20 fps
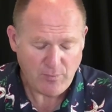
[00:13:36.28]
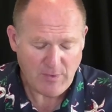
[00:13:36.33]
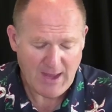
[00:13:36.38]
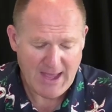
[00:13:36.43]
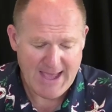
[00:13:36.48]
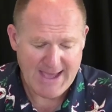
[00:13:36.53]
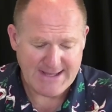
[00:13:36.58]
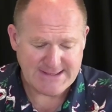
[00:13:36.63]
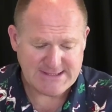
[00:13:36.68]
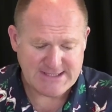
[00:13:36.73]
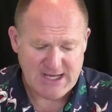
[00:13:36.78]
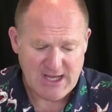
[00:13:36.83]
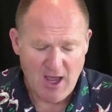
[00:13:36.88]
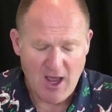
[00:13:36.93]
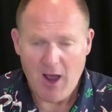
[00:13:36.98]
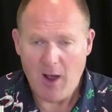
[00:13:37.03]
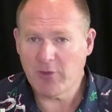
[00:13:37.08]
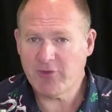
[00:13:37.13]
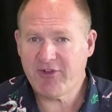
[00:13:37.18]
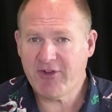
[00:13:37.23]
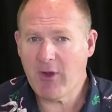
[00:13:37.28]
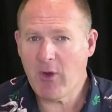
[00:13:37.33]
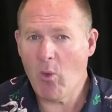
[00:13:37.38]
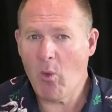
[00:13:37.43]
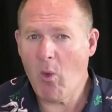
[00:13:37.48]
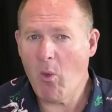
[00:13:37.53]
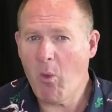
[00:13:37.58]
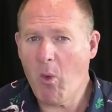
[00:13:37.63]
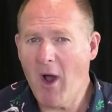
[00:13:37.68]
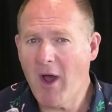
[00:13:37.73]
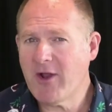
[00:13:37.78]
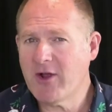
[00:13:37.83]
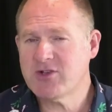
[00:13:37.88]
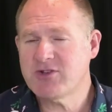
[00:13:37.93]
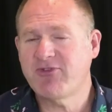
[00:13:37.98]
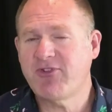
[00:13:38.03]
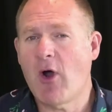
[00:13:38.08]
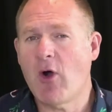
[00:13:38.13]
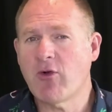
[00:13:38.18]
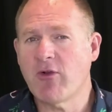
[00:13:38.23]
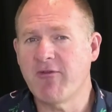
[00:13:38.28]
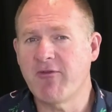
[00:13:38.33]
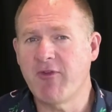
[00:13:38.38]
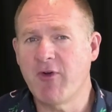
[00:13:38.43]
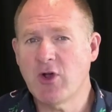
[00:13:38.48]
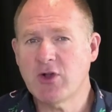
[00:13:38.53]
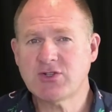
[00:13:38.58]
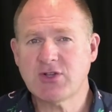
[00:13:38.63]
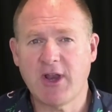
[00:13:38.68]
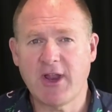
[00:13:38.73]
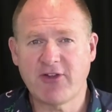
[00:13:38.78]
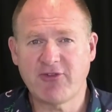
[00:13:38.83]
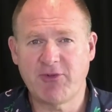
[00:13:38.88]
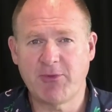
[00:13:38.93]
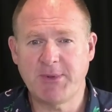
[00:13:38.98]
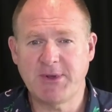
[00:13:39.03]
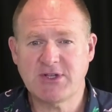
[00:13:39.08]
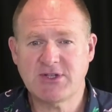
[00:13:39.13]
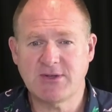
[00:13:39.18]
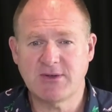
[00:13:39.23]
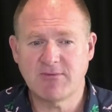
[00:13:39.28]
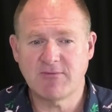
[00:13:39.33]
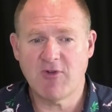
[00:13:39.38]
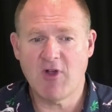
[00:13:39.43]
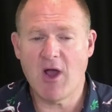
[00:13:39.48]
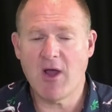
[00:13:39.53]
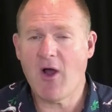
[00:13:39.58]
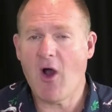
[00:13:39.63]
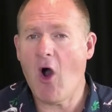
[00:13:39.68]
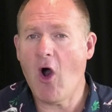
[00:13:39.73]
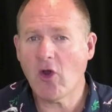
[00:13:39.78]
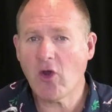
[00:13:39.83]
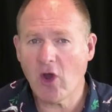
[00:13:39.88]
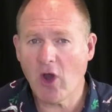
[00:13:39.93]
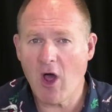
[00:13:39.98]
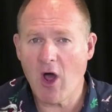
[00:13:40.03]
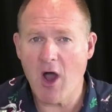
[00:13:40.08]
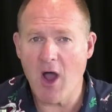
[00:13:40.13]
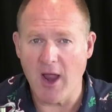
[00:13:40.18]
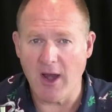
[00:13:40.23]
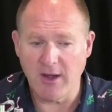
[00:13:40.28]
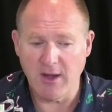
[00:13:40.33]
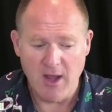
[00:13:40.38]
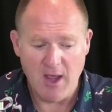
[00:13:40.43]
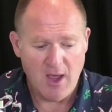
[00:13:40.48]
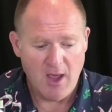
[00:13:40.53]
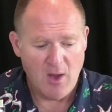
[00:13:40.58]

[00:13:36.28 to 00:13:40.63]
And I was thinking, well, why not just hold a virtual exhibition, right, online,